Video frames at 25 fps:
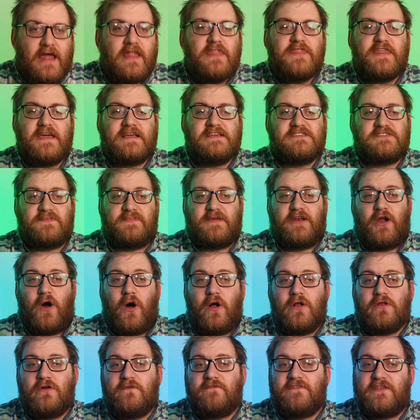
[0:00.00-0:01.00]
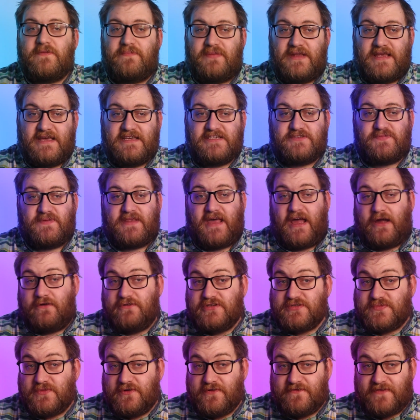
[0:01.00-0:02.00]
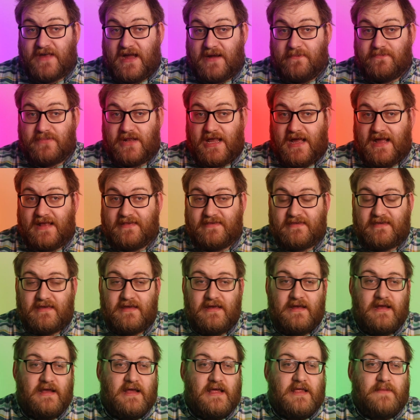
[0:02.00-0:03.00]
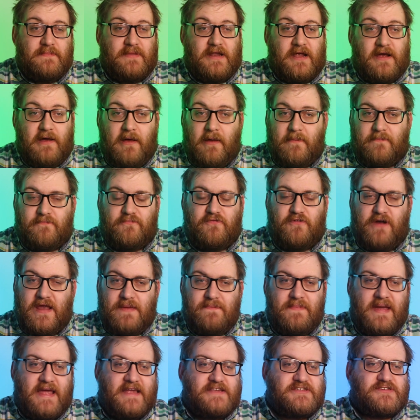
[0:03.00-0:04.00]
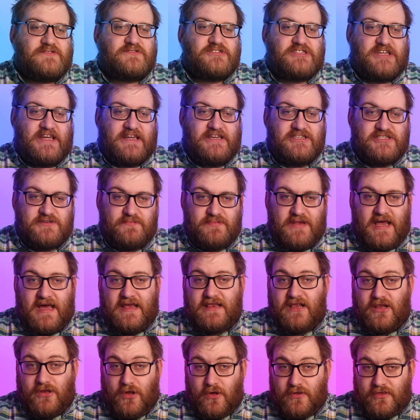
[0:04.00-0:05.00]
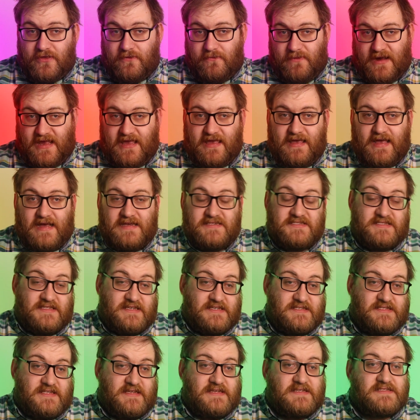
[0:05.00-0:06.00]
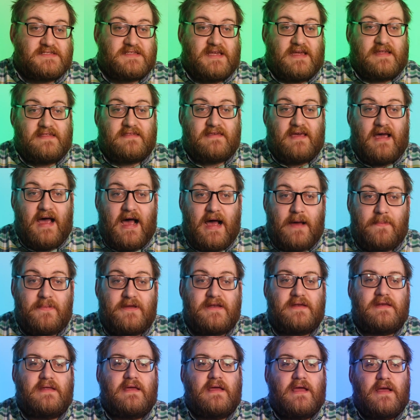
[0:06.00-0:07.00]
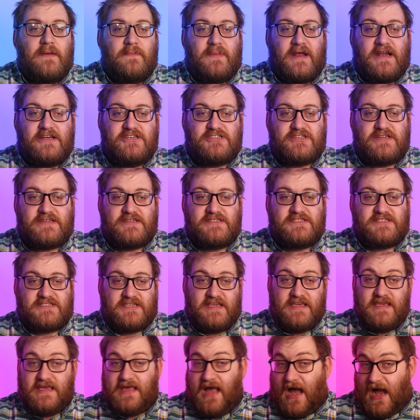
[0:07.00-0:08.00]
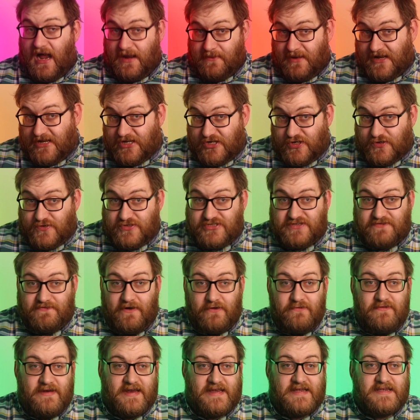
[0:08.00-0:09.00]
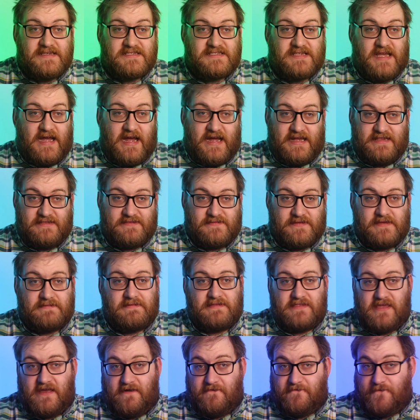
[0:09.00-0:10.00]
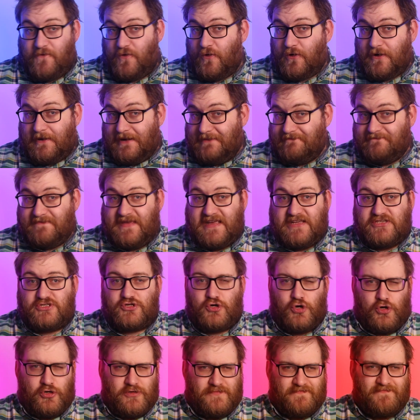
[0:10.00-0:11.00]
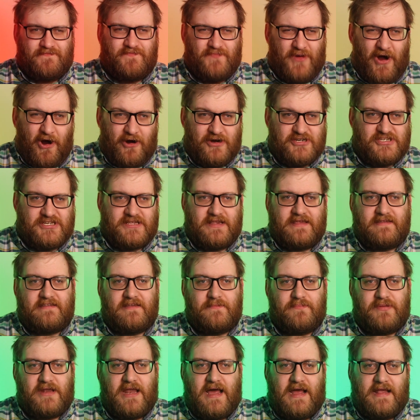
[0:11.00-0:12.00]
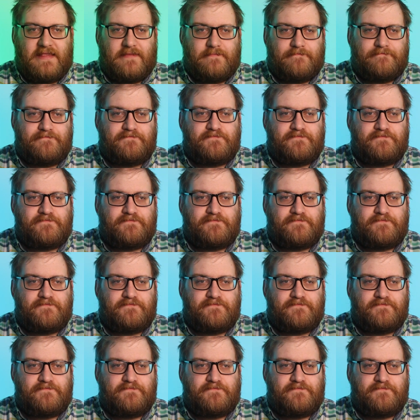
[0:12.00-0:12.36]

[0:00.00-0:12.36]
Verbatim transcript: Things have been all over the place with the house move that I planned, a pretty major change of plan along the way as these things tend to happen, but as you can see I'm in new surroundings and therefore it's gone partially to plan.